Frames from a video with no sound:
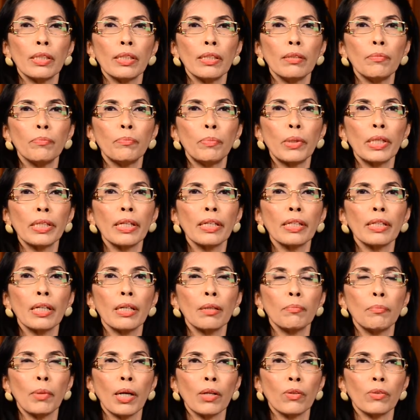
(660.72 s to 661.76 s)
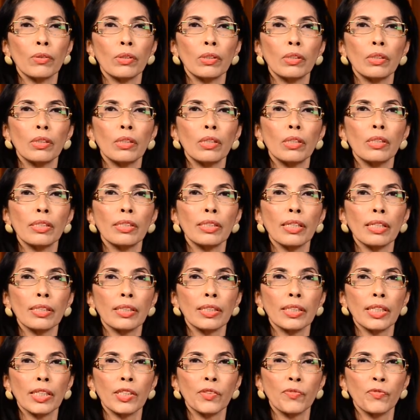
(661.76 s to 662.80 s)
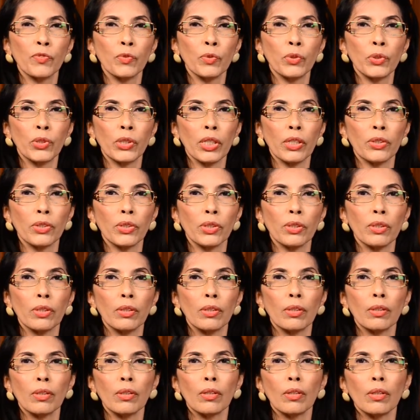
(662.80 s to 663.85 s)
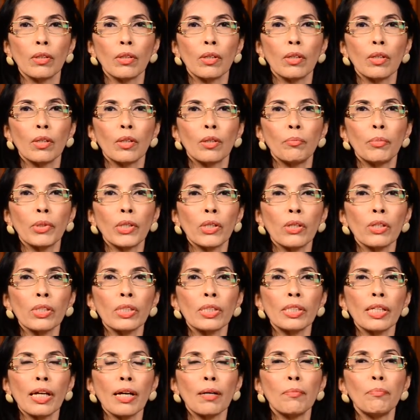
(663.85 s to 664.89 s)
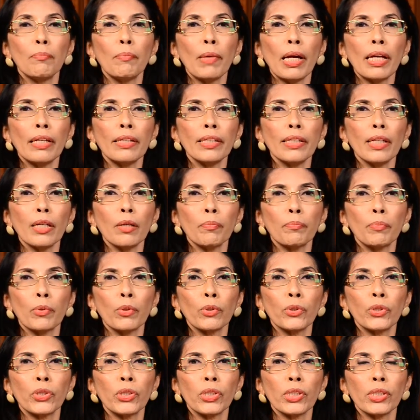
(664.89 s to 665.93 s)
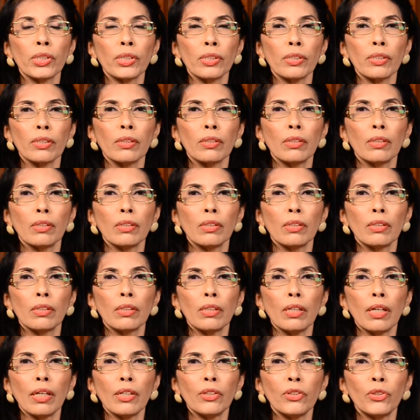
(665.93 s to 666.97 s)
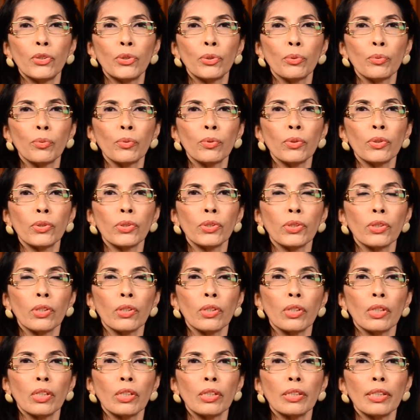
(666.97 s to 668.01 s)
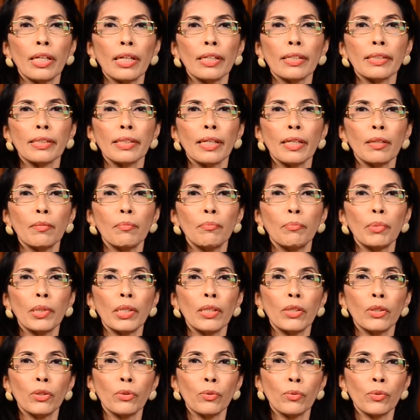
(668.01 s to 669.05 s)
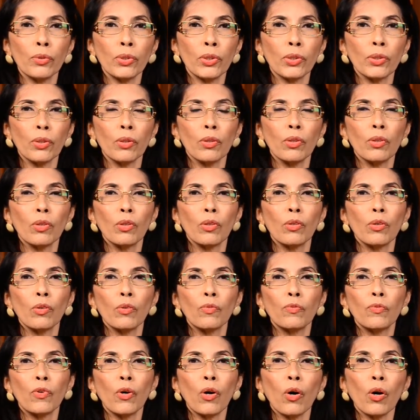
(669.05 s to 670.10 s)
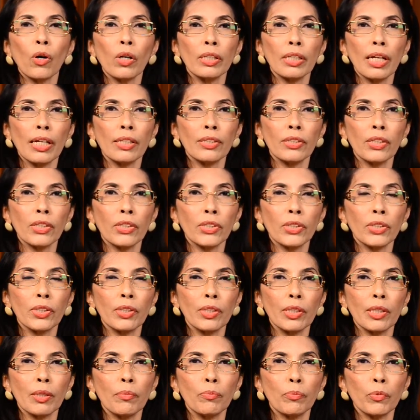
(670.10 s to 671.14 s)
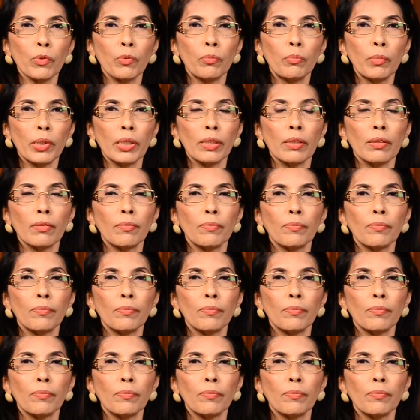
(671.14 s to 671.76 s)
in bringing about a successful change, because there are many approaches and tools that can be used for organizational improvement.